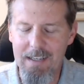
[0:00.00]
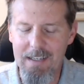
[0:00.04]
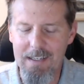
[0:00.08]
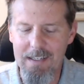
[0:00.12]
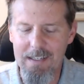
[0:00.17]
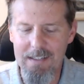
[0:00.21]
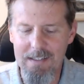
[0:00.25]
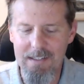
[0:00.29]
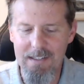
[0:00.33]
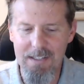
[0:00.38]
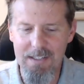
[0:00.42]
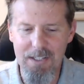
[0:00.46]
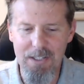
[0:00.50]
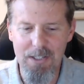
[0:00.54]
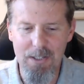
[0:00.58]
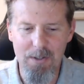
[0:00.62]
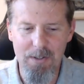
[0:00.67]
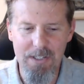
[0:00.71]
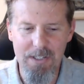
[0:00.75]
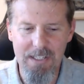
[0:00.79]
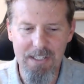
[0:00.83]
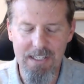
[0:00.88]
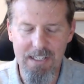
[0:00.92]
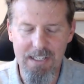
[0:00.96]
And,
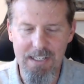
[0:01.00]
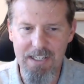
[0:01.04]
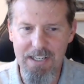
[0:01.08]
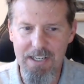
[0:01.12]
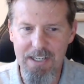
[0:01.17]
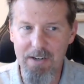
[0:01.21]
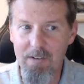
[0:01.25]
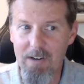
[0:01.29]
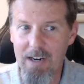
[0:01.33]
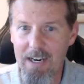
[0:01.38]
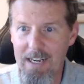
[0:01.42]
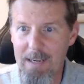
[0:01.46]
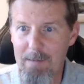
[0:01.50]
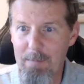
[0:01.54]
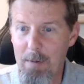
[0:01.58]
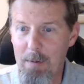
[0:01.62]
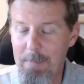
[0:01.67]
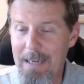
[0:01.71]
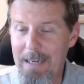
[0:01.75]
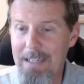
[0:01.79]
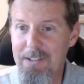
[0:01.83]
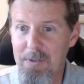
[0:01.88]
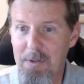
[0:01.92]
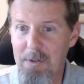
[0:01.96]
here I am
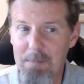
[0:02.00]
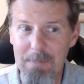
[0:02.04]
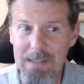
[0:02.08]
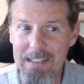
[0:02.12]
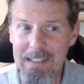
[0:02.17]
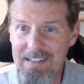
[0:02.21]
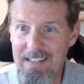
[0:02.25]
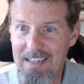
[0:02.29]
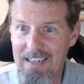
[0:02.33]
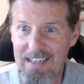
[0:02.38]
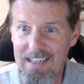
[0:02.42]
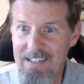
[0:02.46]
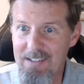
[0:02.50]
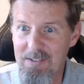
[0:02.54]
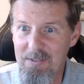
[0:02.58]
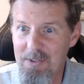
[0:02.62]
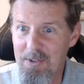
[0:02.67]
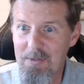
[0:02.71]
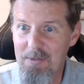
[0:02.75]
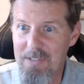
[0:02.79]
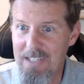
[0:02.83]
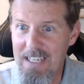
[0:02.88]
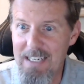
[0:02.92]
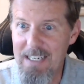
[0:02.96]
about to admit that I don't
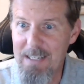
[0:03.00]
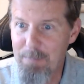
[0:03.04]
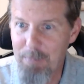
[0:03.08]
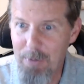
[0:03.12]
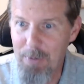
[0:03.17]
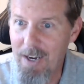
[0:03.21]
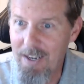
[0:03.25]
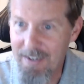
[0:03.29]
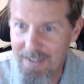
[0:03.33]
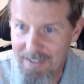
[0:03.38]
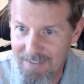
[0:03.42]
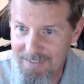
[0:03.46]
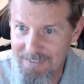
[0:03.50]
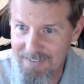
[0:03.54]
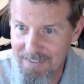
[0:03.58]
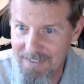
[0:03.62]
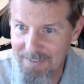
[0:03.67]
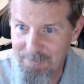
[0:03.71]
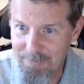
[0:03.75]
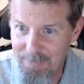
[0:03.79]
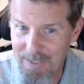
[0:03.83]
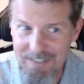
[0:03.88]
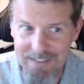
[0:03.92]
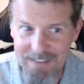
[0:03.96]
use any product.
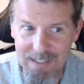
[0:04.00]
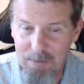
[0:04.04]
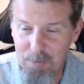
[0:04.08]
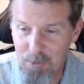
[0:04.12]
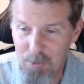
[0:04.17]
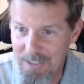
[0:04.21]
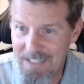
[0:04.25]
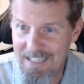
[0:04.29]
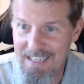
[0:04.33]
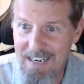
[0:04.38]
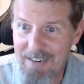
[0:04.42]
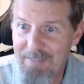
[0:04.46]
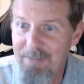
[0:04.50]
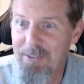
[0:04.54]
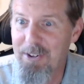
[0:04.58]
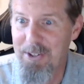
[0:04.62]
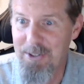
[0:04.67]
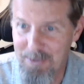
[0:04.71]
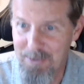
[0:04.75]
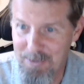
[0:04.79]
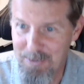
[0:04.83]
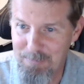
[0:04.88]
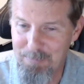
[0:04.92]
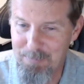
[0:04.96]
In fact, I would never
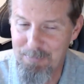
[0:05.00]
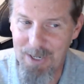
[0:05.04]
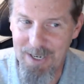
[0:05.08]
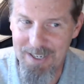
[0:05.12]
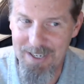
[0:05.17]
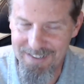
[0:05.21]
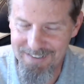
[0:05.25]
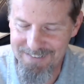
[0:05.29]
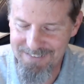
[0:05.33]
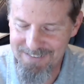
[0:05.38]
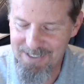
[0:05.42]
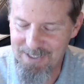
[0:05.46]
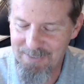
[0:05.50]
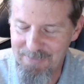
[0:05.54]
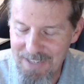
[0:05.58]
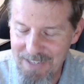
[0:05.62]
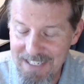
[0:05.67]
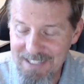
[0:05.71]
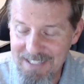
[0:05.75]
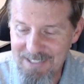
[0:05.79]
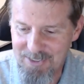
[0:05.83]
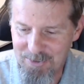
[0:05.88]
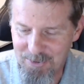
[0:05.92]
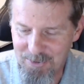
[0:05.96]
use a product of
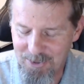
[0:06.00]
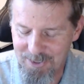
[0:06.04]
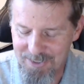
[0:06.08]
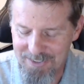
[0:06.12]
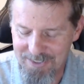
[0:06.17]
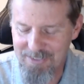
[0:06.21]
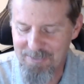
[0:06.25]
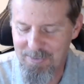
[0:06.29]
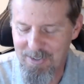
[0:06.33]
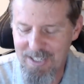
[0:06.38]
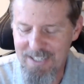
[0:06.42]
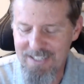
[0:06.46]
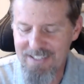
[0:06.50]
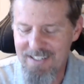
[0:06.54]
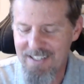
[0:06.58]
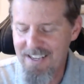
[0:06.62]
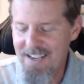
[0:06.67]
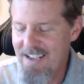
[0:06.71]
any sort, right?